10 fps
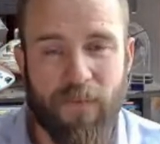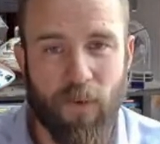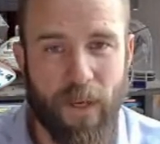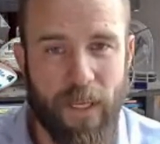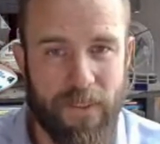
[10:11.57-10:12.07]
or
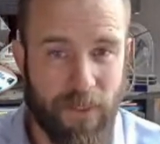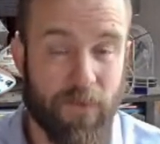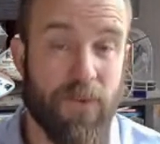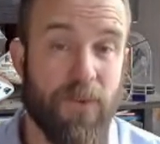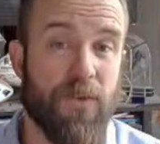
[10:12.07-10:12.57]
4 days to go
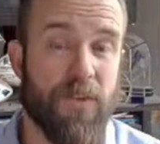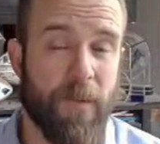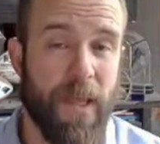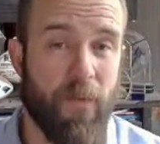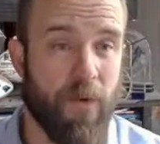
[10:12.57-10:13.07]
do some
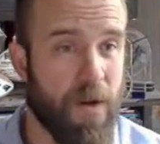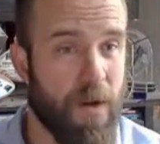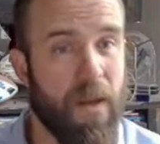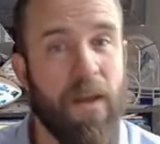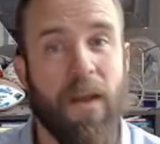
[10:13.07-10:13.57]
of that work,
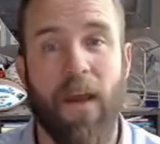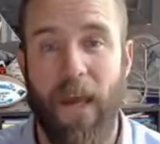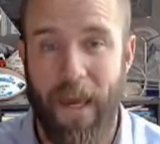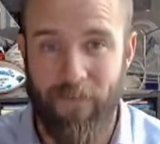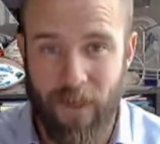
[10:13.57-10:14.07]

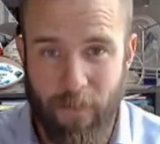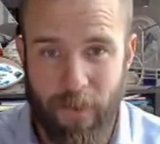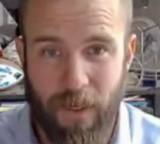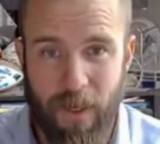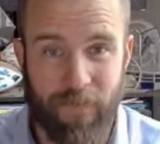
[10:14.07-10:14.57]
have a cup of
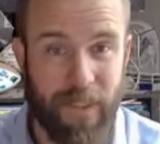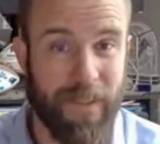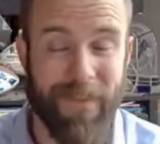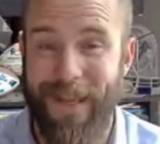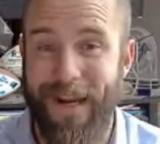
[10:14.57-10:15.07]
coffee,
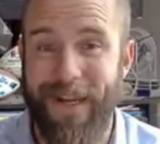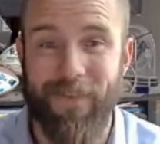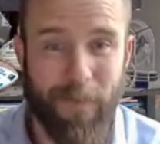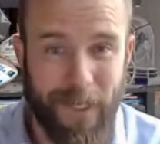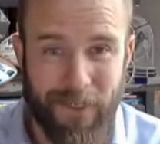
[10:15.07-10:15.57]
lie to
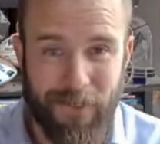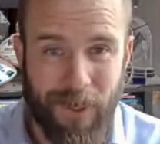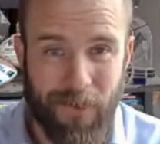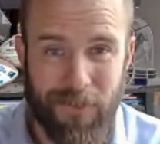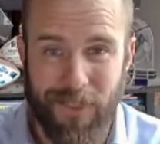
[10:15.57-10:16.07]
everybody you
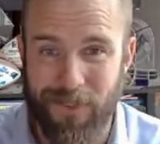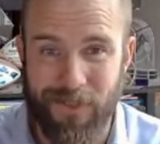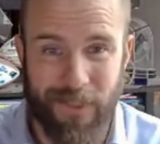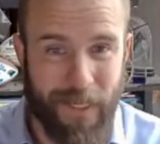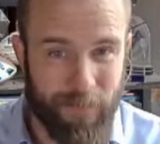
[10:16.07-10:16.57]
know, say you're
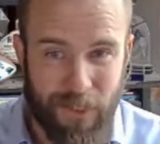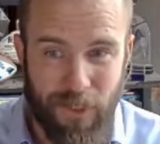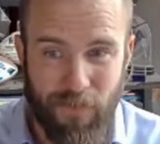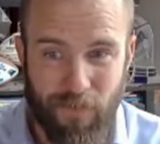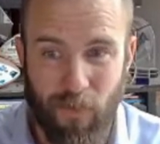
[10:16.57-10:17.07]
slammed with
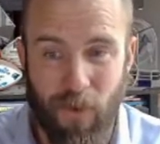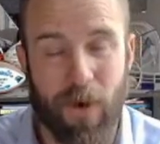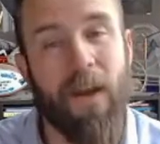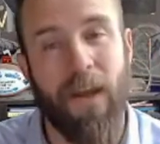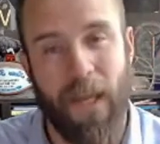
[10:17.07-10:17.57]
Q4,
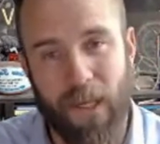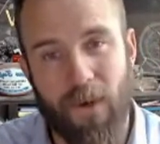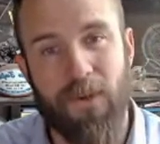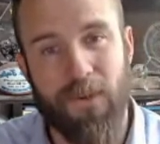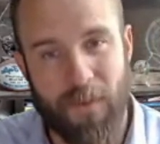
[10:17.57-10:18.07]
and
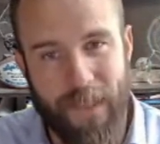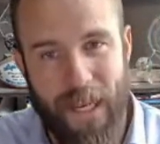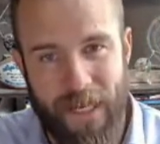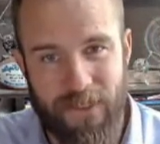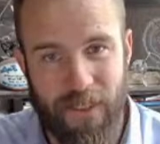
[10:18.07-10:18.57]
go do some of that
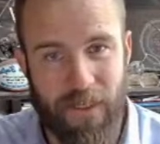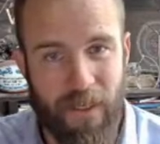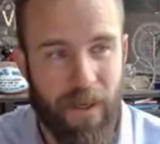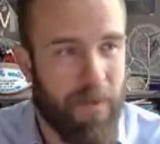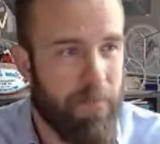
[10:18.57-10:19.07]
hygiene.
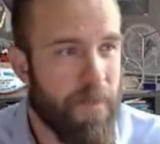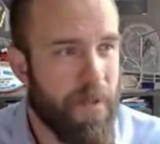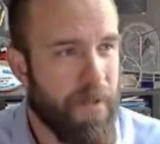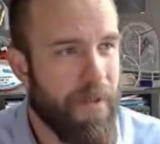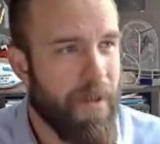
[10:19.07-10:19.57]

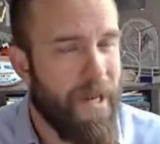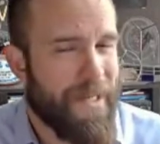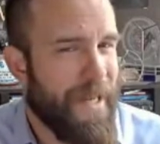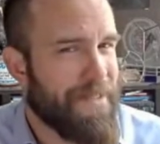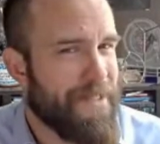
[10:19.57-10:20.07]
I
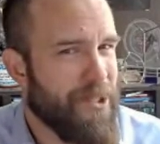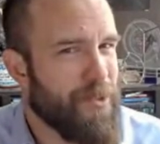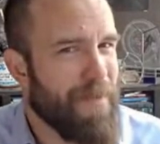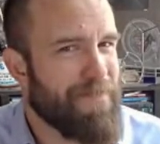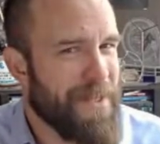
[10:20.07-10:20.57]
can't tell
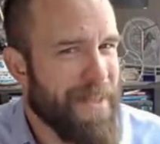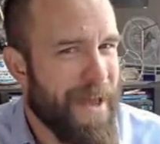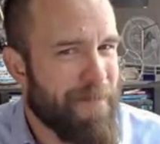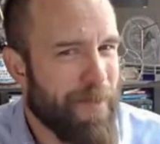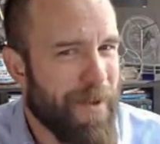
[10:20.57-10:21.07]
you I've done
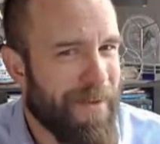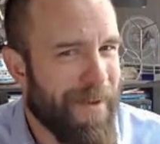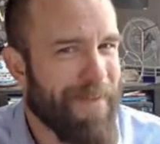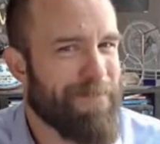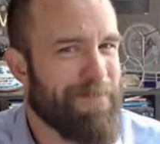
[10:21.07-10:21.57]
that, but
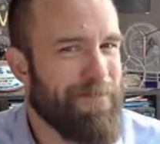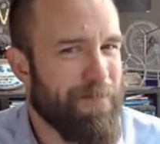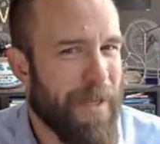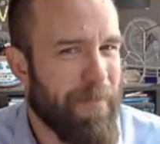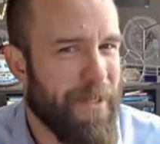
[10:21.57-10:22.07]
I
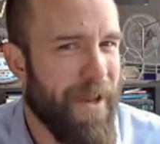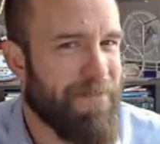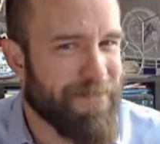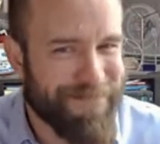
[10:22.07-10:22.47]
maybe have.